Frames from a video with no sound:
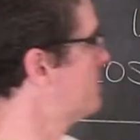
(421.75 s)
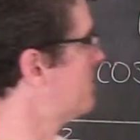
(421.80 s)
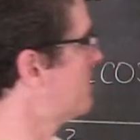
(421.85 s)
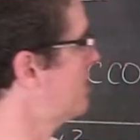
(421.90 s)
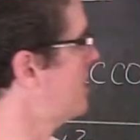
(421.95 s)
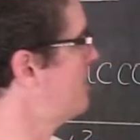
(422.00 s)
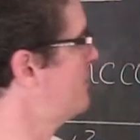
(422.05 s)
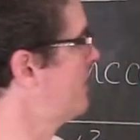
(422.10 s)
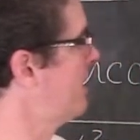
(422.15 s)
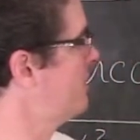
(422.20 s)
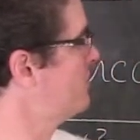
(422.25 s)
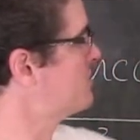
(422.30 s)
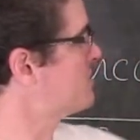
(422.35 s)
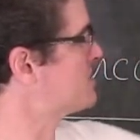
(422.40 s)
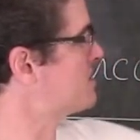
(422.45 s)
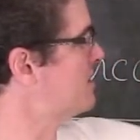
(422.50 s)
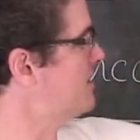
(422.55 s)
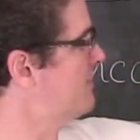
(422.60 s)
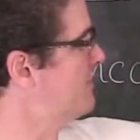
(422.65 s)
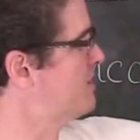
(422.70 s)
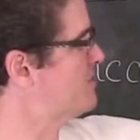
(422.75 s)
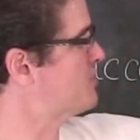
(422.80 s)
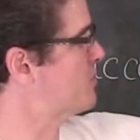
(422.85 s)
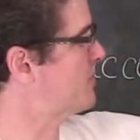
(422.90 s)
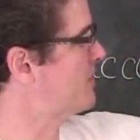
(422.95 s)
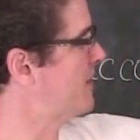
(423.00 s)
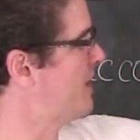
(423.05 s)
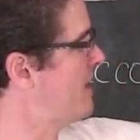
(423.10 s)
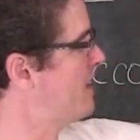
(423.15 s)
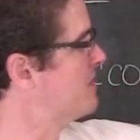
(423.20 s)
the denominator, just leaving us
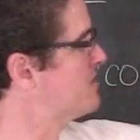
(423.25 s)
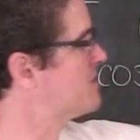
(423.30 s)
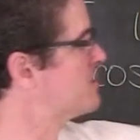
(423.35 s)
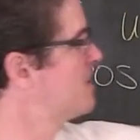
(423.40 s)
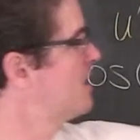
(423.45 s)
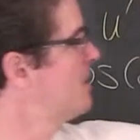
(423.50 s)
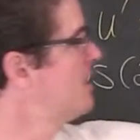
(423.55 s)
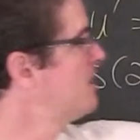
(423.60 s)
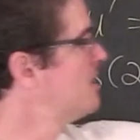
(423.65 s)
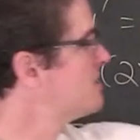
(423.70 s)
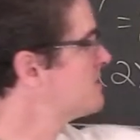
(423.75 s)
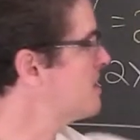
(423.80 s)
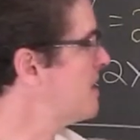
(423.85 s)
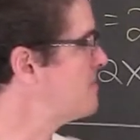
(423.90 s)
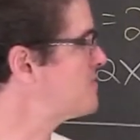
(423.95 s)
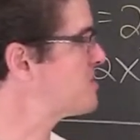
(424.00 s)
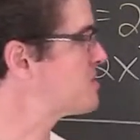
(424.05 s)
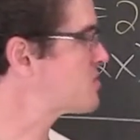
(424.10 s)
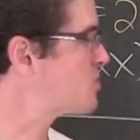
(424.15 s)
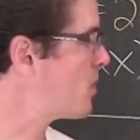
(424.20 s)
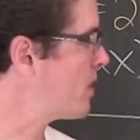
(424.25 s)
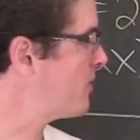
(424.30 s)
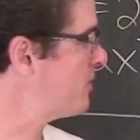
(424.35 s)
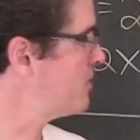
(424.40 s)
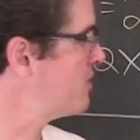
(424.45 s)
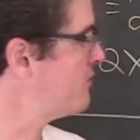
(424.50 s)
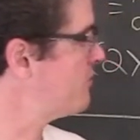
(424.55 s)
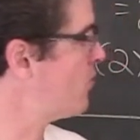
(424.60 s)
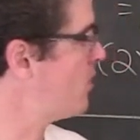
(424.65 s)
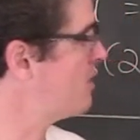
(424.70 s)
with x times the square
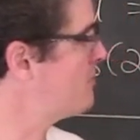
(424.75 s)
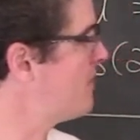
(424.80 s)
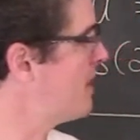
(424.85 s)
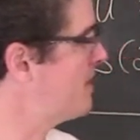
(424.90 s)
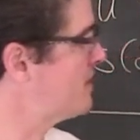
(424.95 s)
root of 1